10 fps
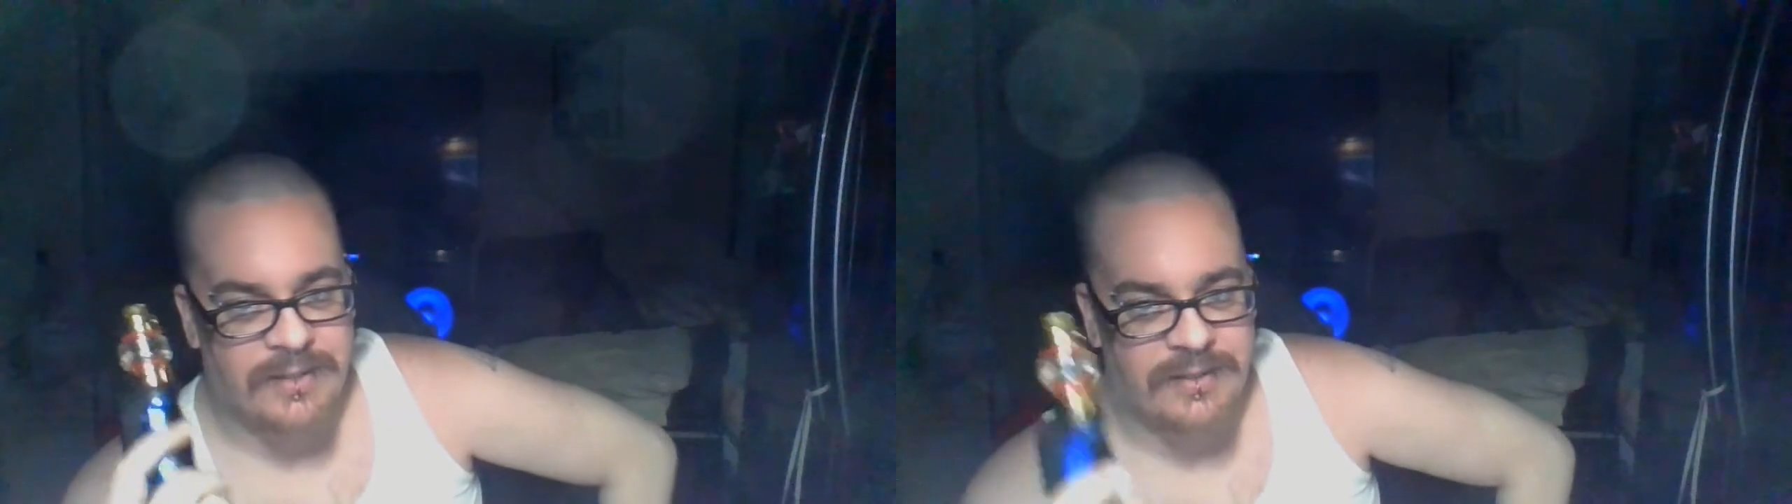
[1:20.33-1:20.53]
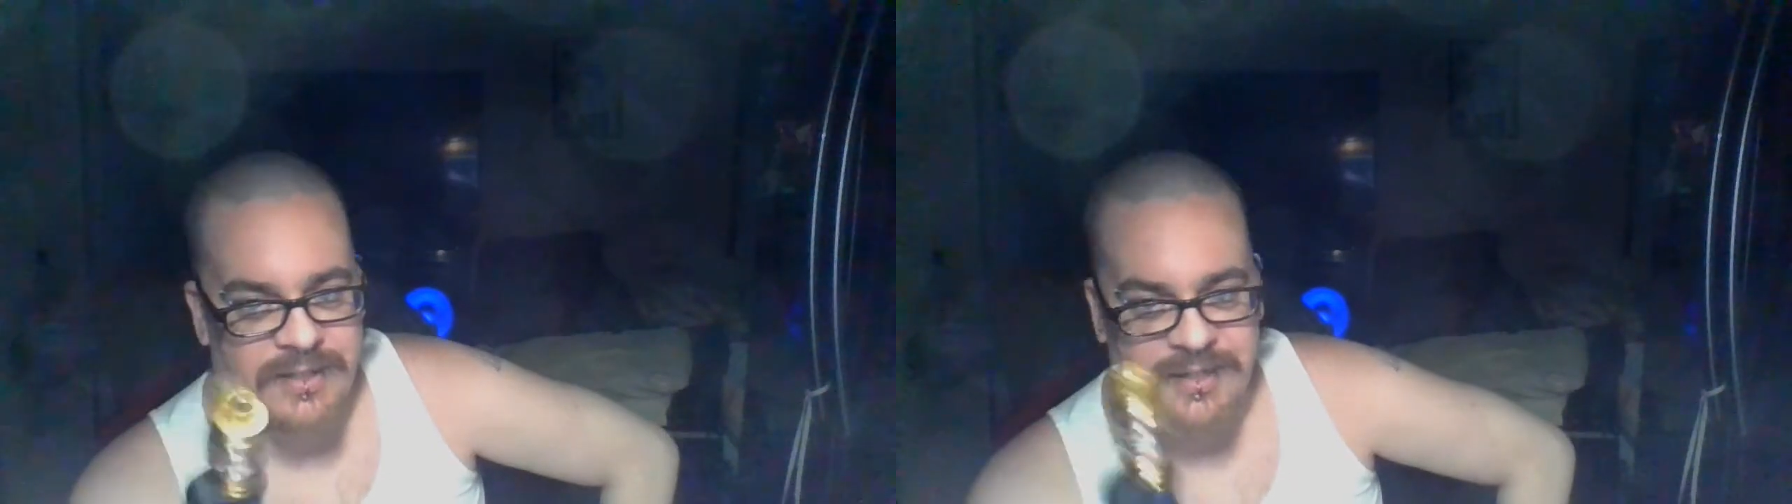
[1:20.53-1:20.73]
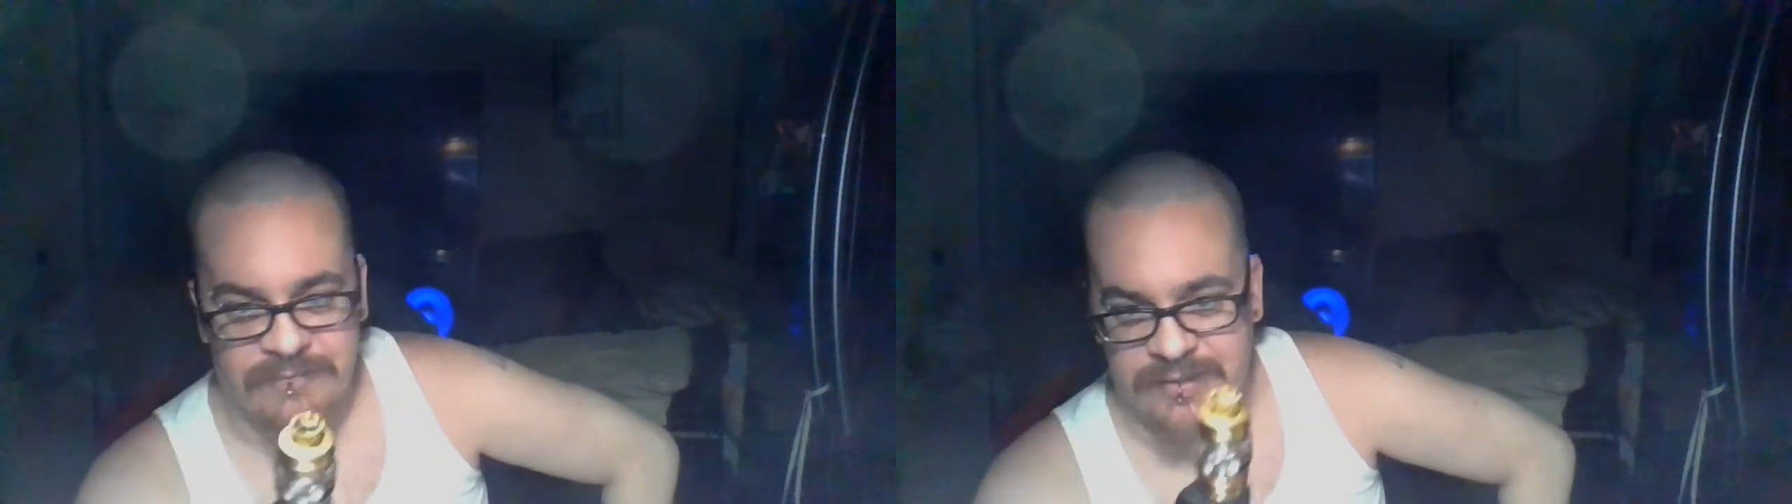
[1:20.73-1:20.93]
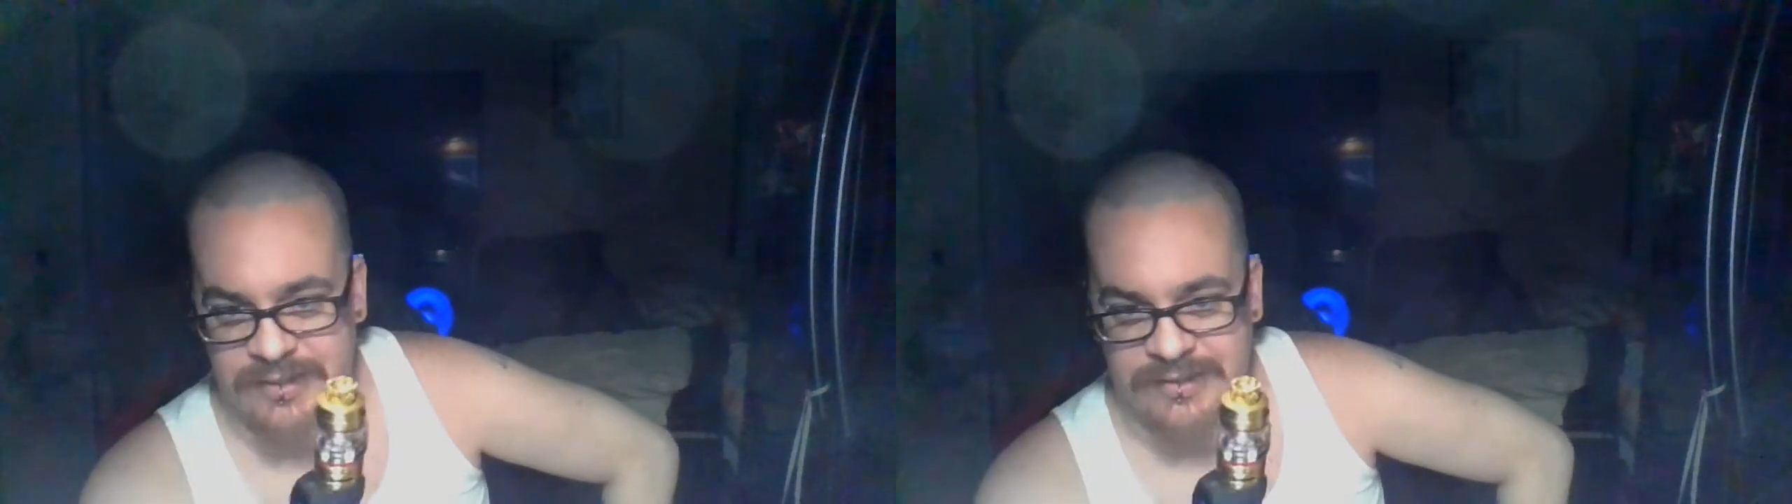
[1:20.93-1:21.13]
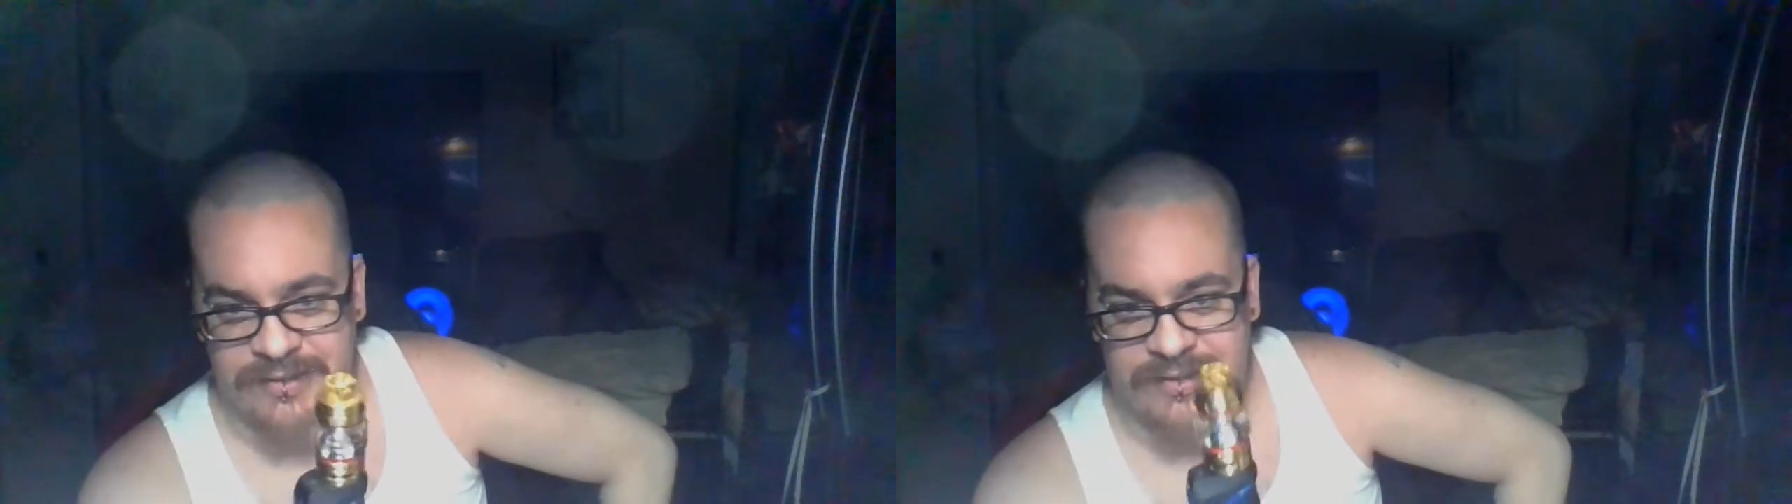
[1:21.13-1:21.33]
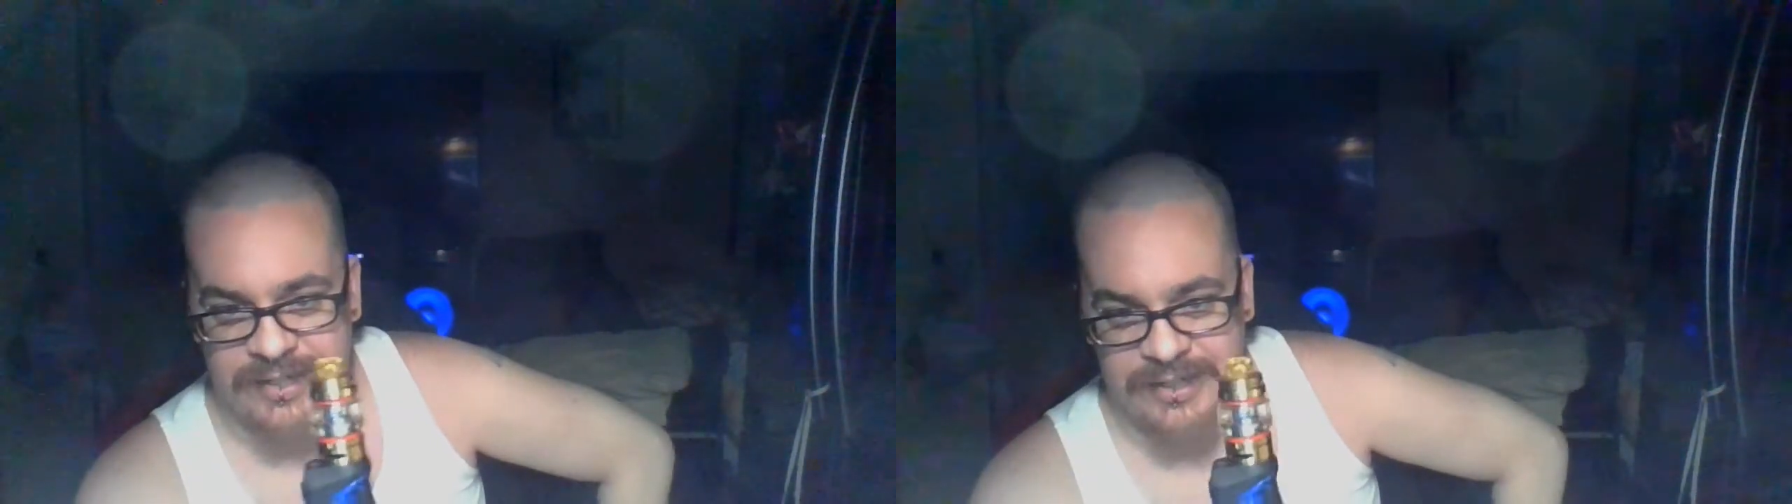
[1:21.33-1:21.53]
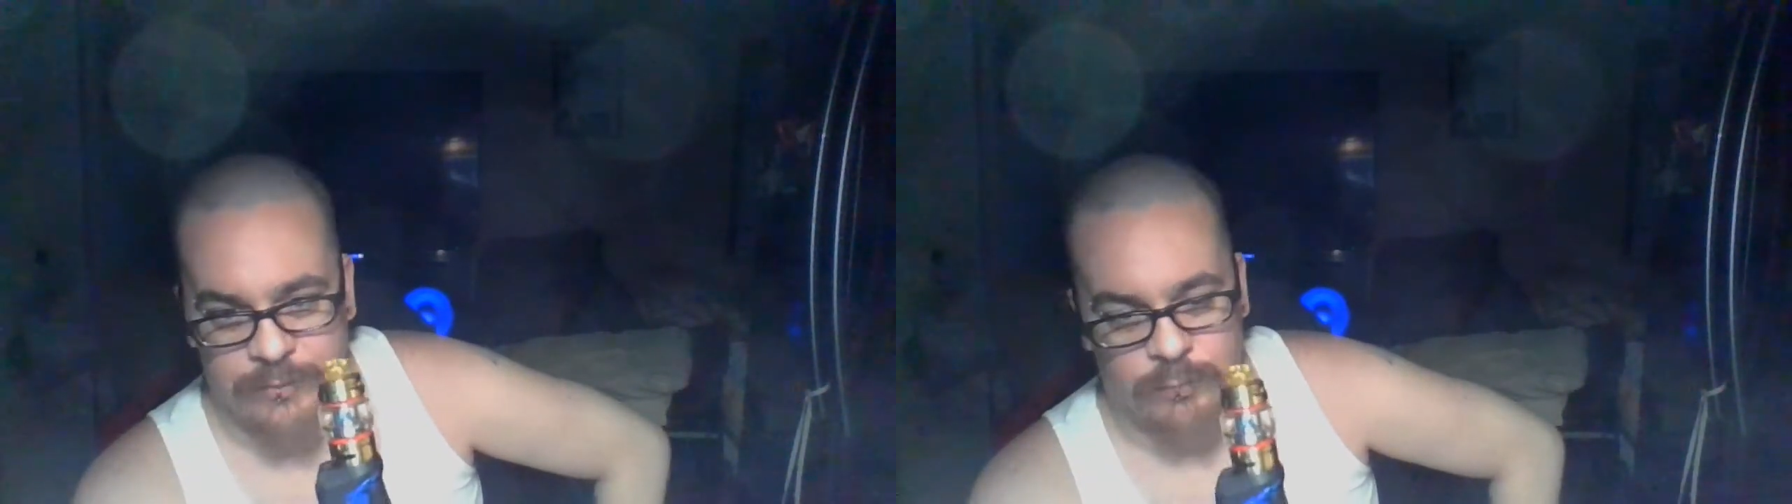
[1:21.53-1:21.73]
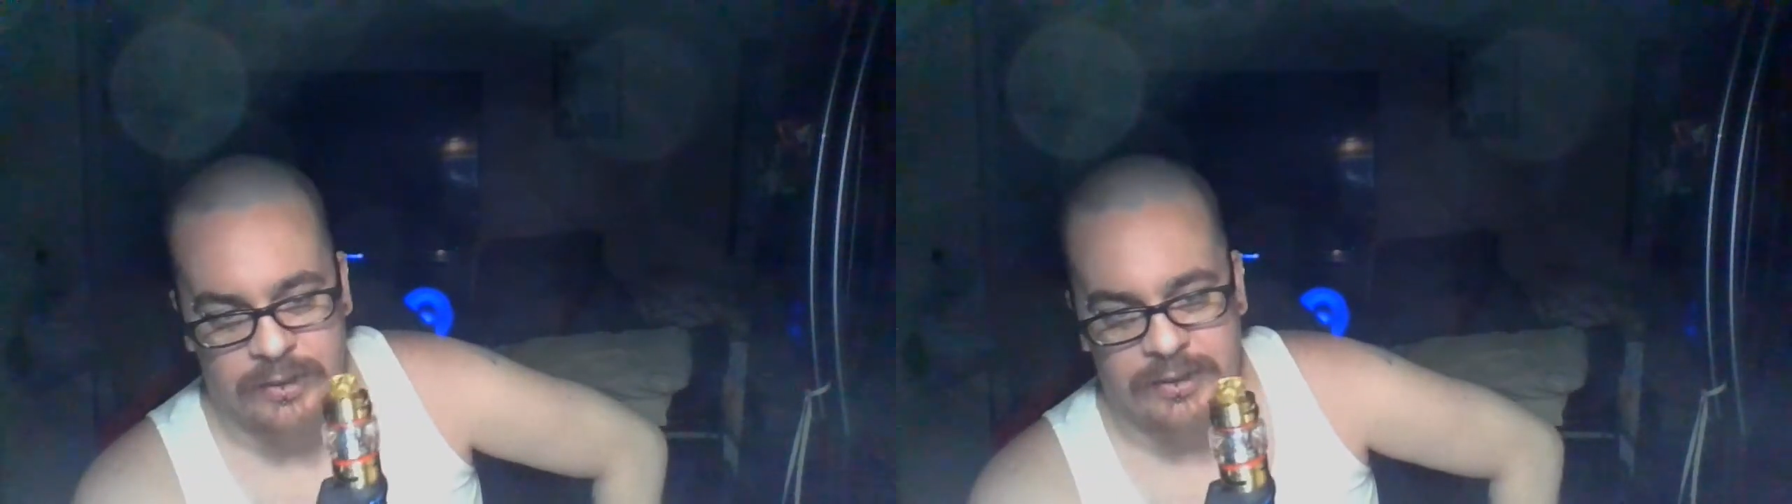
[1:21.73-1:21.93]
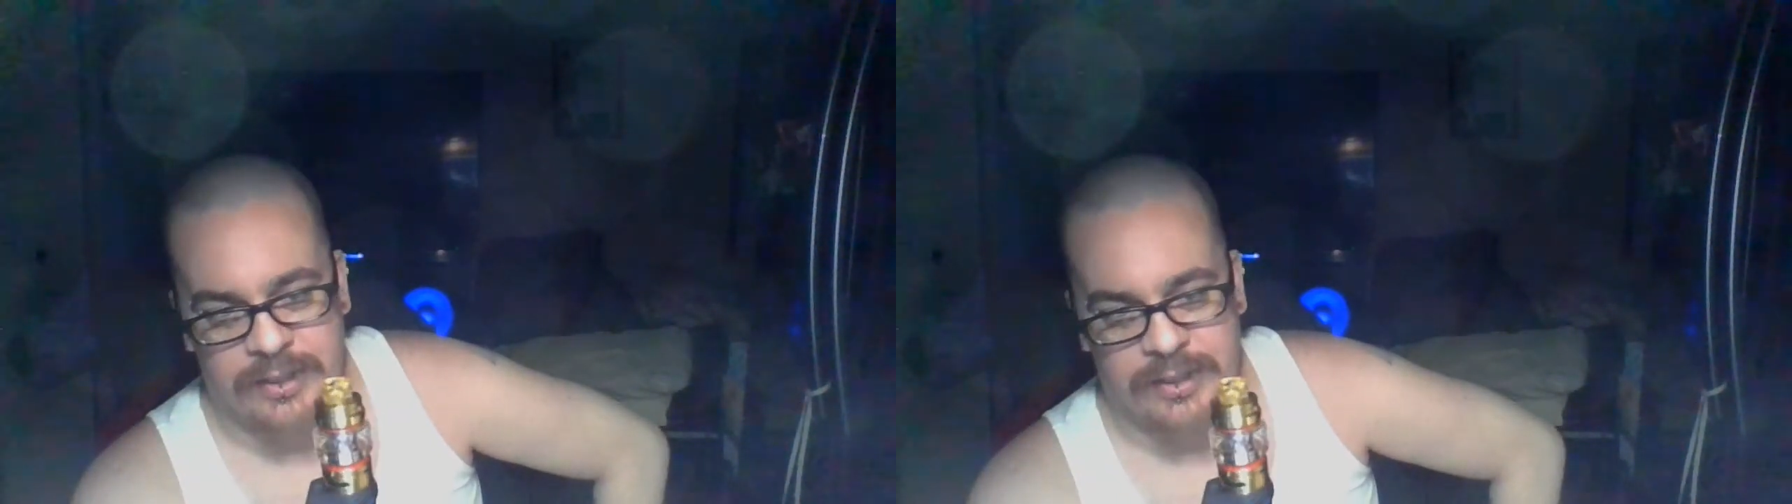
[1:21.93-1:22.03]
TFV 16 with